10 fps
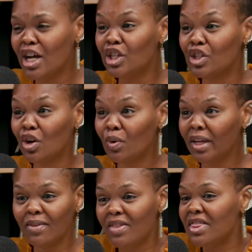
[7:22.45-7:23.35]
So
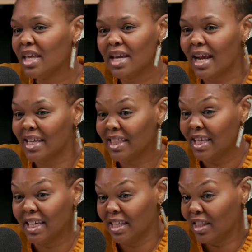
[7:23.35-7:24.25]
even then, I didn't
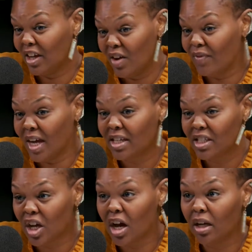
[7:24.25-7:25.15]
think anything of it. I just
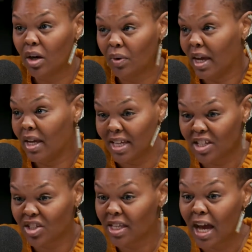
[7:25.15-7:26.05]
thought, okay, that's
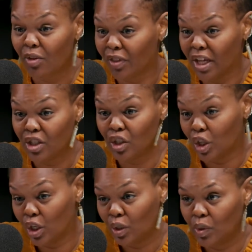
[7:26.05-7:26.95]
just how things
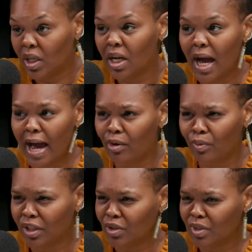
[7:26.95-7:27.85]
go. I don't
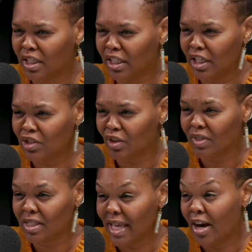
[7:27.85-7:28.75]
really use a cleaning
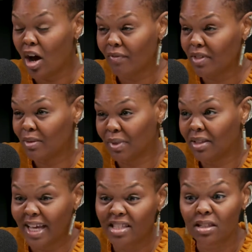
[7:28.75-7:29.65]
service that often, but
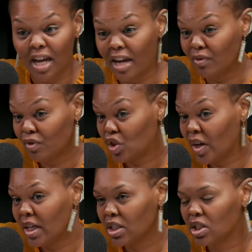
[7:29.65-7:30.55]
that's kind of
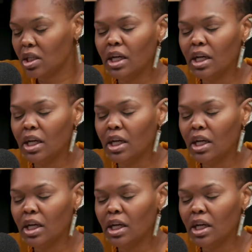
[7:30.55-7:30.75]
strange.